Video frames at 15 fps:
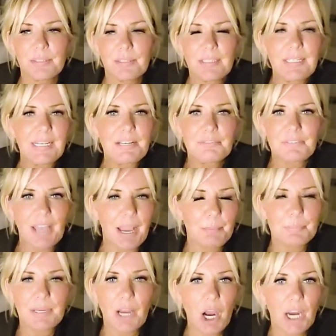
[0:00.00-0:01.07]
leave
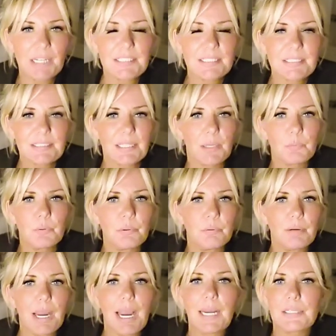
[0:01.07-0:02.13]
that behind and say,
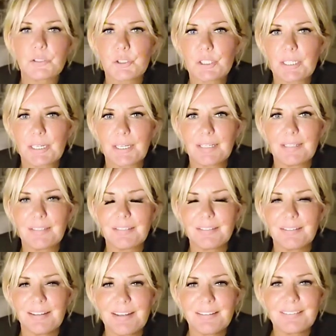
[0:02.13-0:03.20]
well, actually,
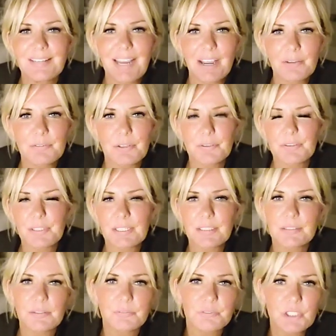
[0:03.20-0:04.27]
now that
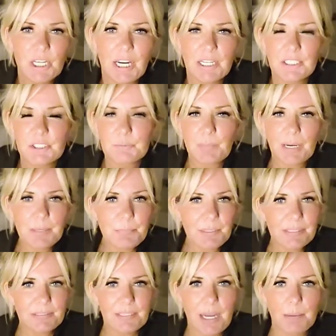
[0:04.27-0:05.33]
things have changed, maybe
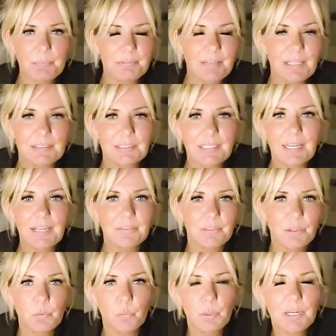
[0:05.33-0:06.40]
it's come around again
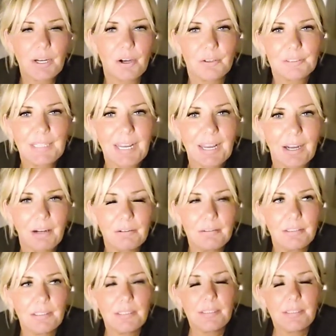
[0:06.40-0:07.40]
that we are now